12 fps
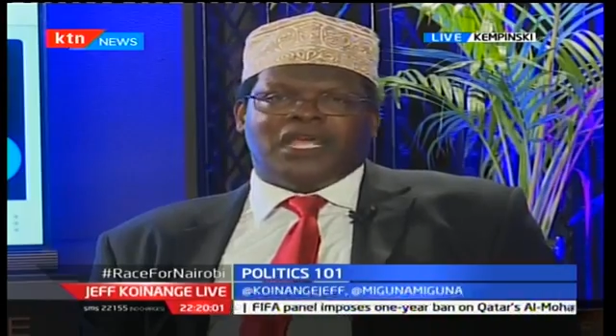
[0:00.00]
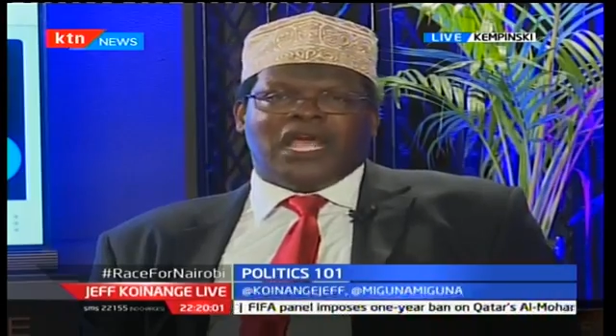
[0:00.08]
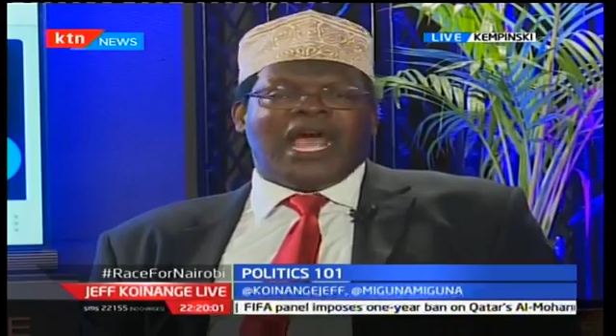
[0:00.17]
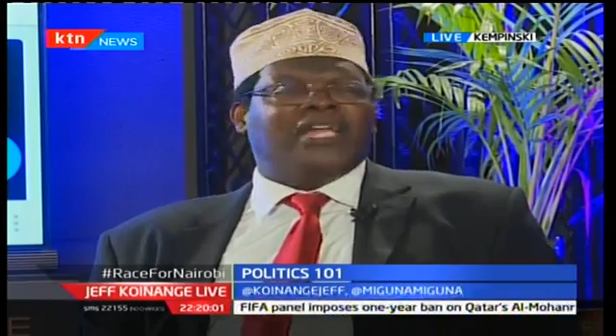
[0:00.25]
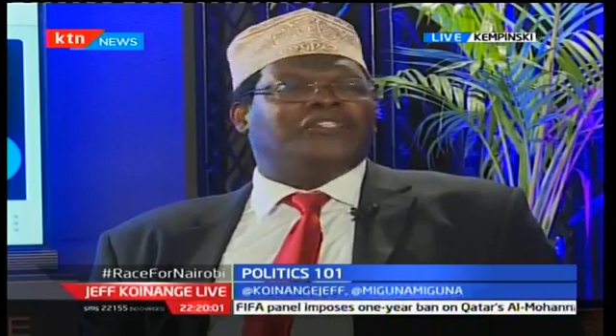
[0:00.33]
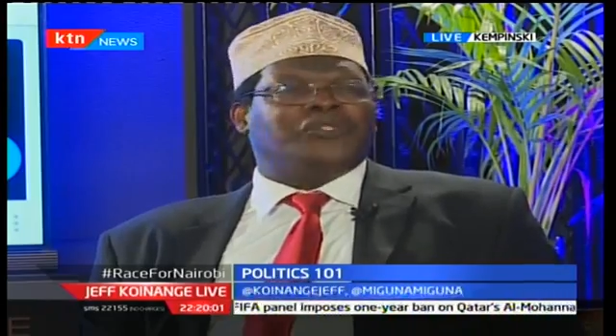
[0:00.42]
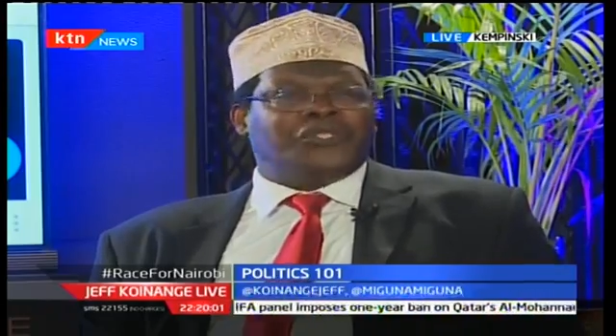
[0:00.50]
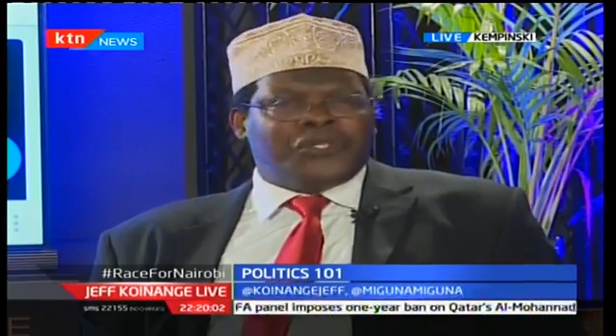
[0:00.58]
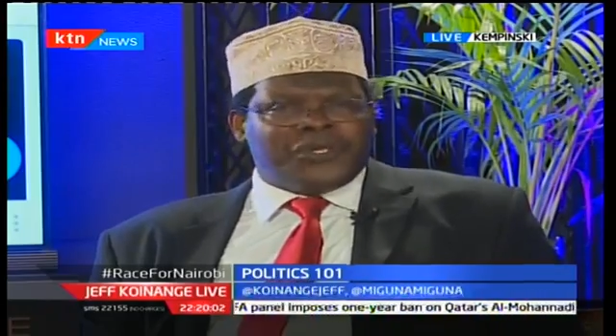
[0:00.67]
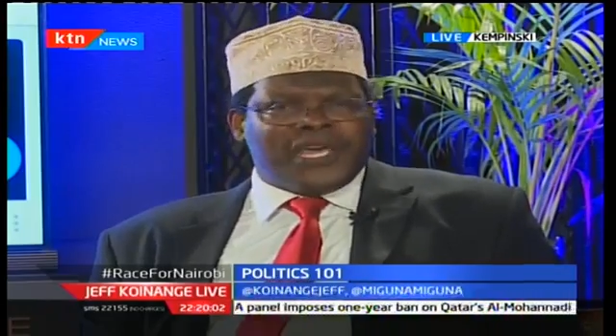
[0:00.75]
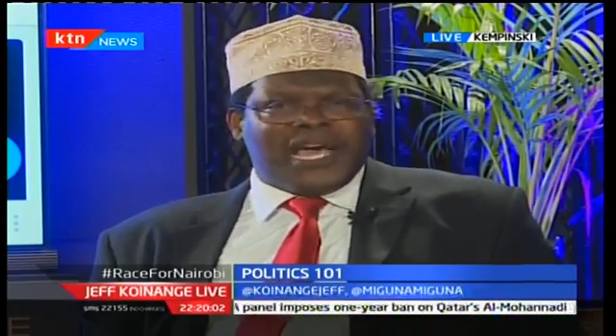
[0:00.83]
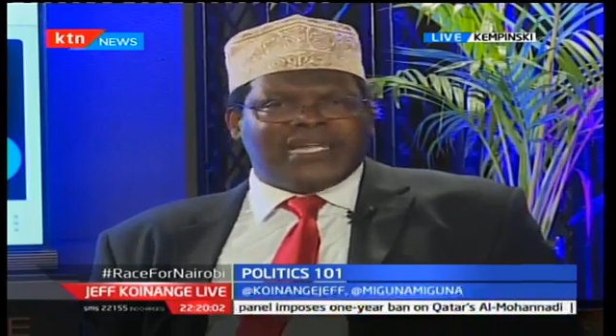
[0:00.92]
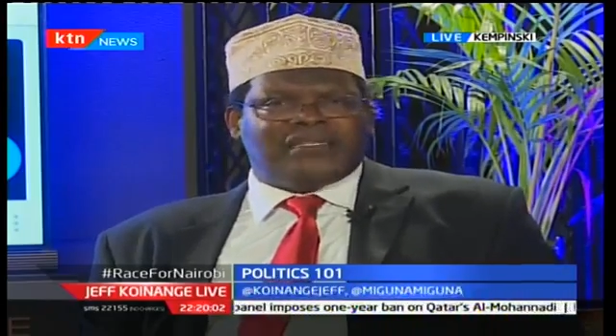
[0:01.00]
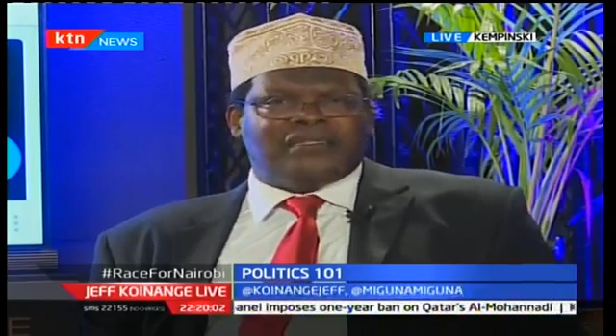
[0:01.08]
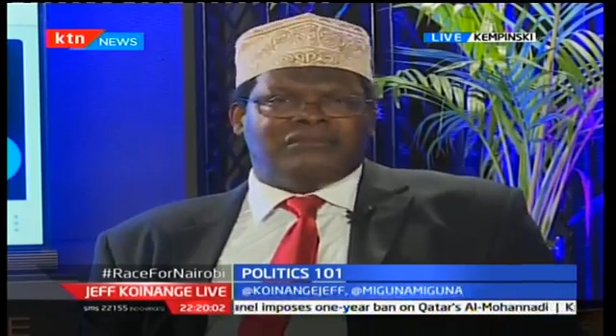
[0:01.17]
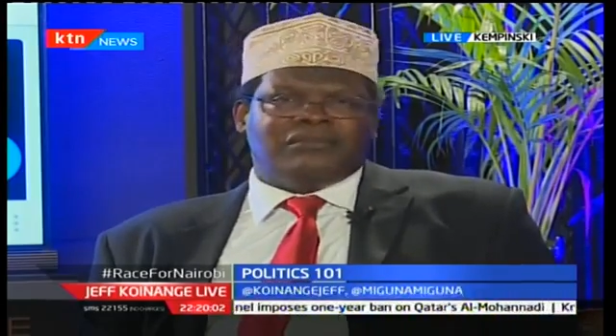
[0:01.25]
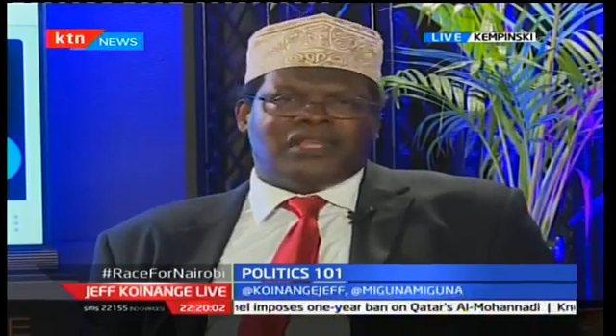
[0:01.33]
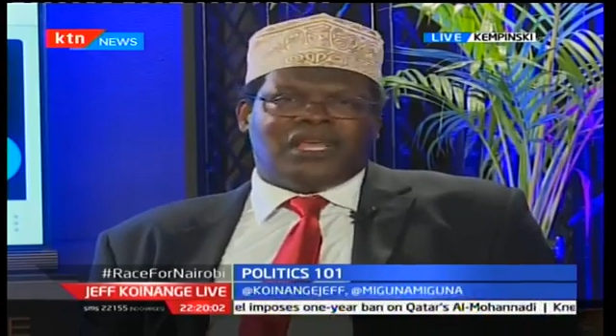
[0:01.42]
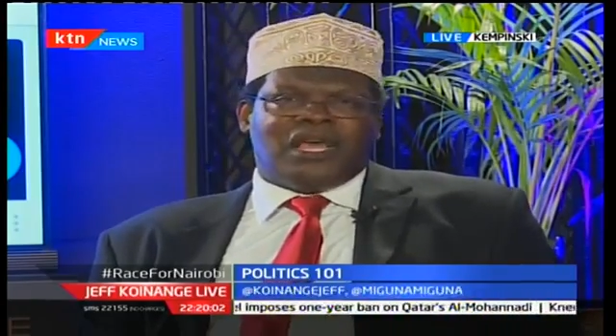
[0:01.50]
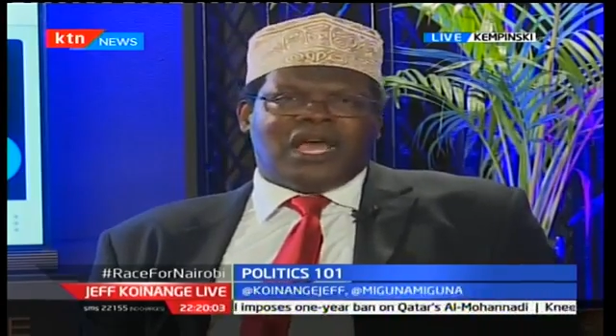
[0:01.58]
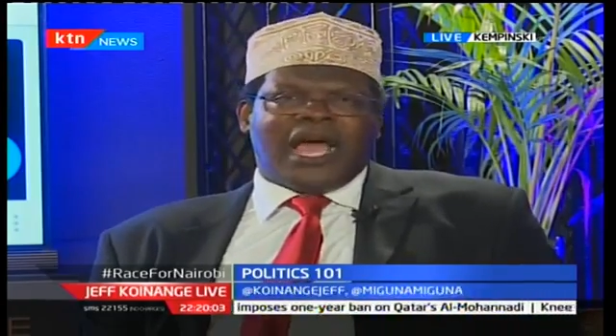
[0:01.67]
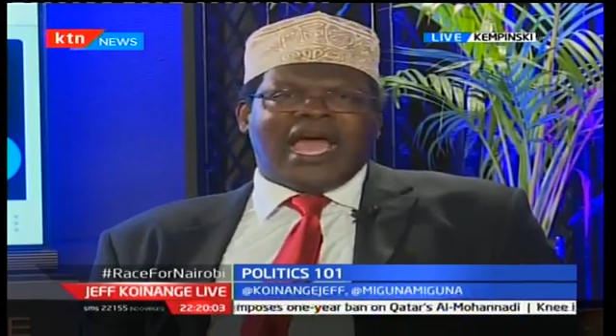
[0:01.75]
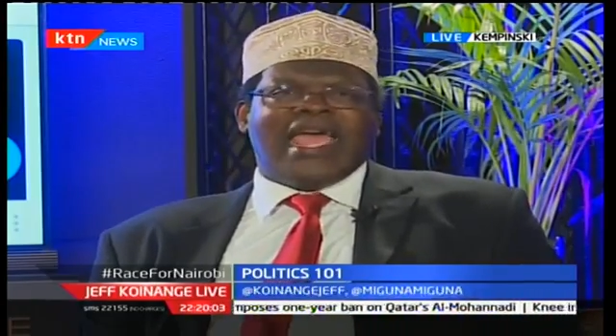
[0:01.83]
And to do that, I